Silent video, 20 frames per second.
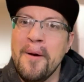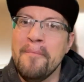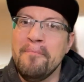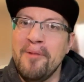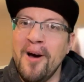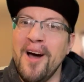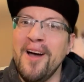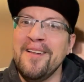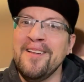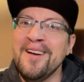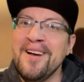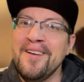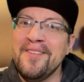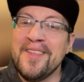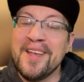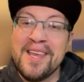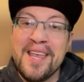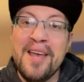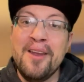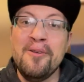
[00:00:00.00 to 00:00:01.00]
But
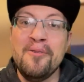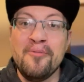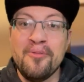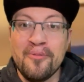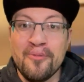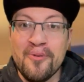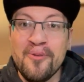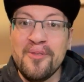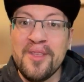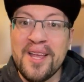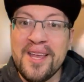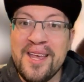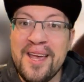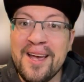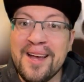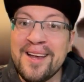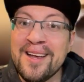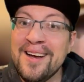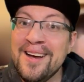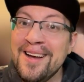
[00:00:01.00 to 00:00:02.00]
the kid who threw the
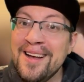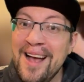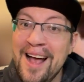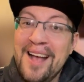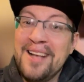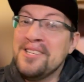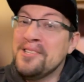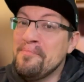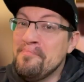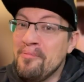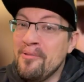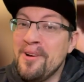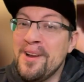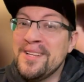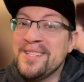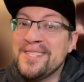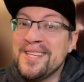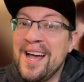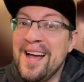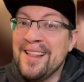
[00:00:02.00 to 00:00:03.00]
kick, that's a
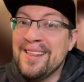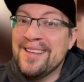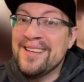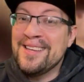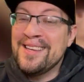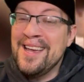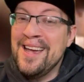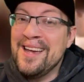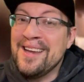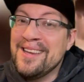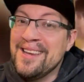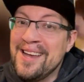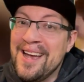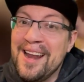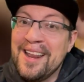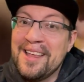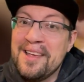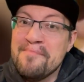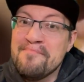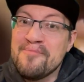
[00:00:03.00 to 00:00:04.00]
pretty solid kick. You
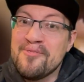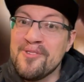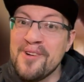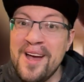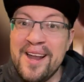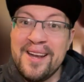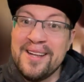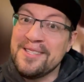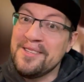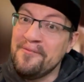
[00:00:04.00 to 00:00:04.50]
gotta give him credit, it's